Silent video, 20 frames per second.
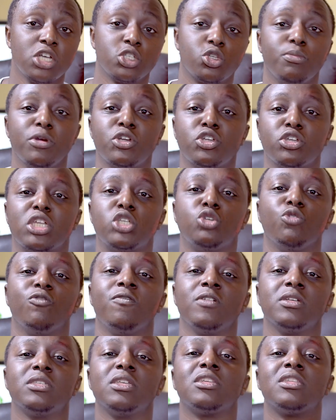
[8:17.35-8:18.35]
So make sure that you
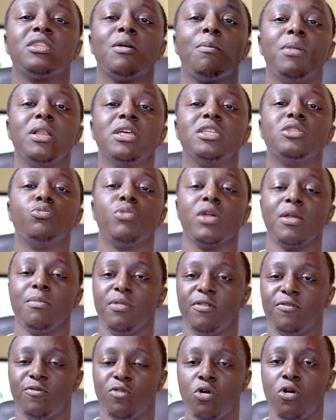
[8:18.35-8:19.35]
visit the place way
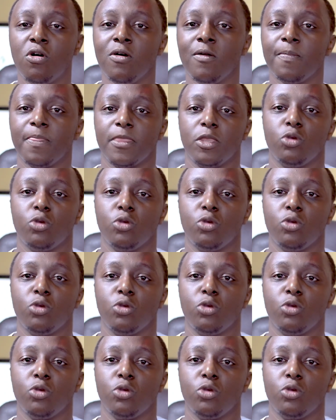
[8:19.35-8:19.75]
before.